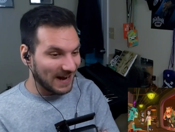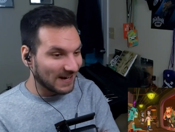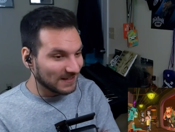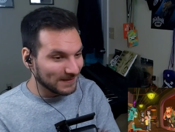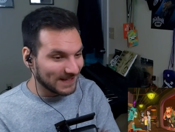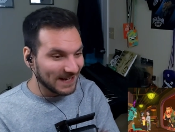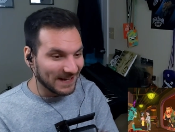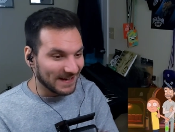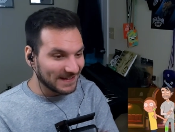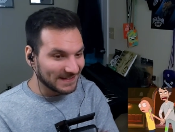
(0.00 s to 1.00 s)
Gotta be
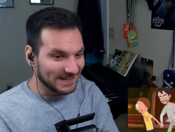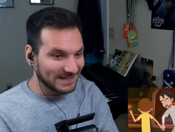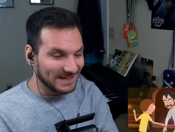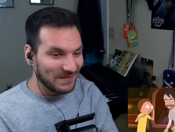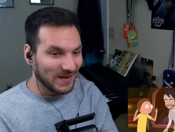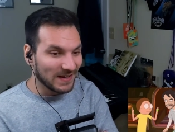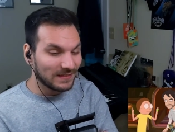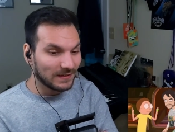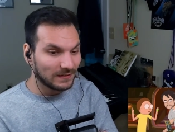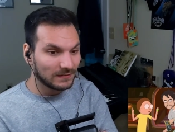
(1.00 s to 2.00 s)
kidding, because he doesn't have
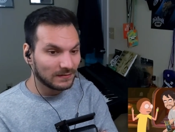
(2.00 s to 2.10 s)
anything.